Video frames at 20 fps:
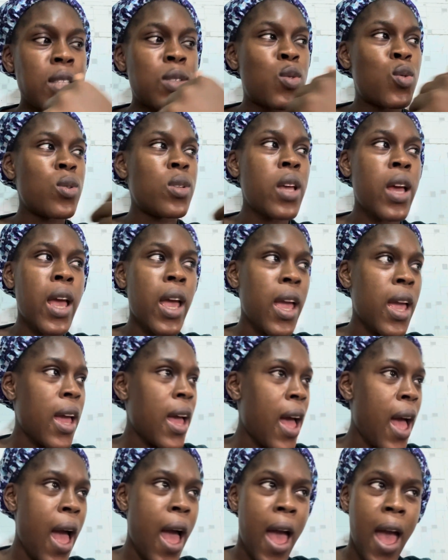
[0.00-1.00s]
Today,
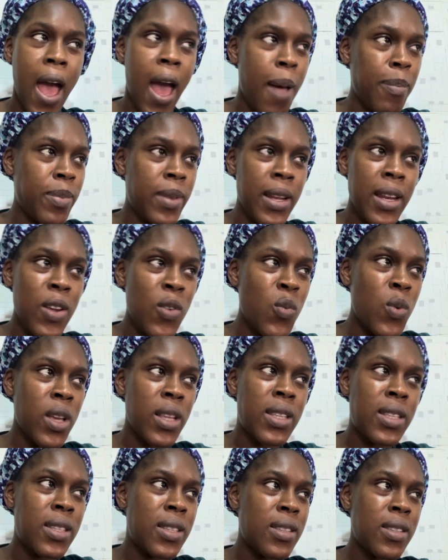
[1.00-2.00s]
I'm dealing
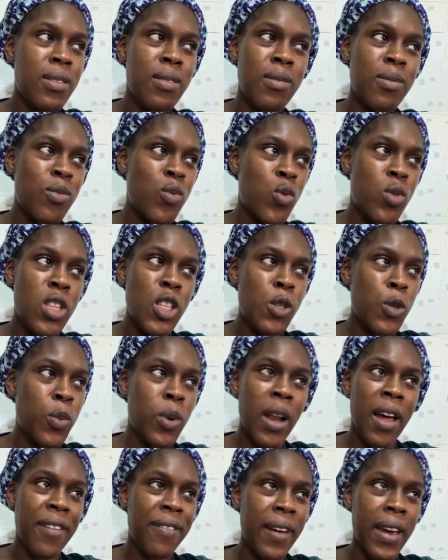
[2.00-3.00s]
with these
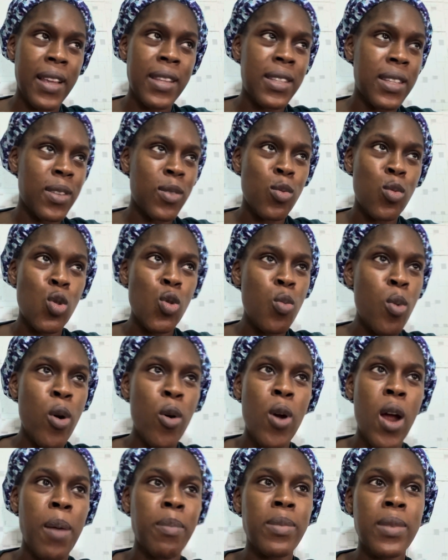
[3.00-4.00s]
people are fighting.
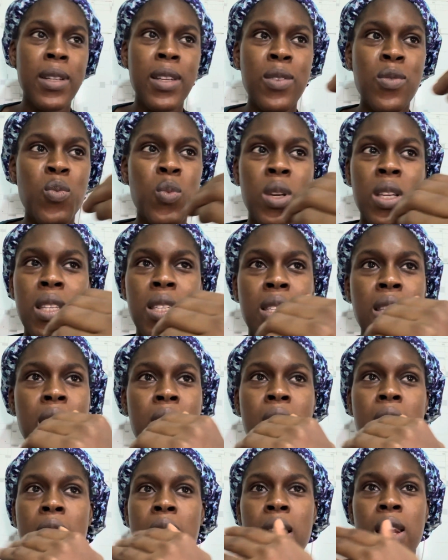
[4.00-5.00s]
Tomorrow, I'm dealing with
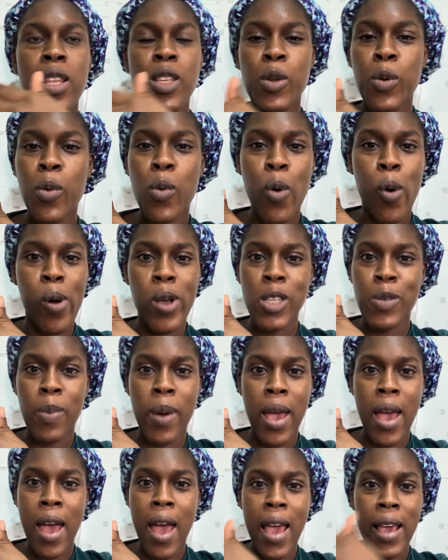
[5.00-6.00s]
these people who conspire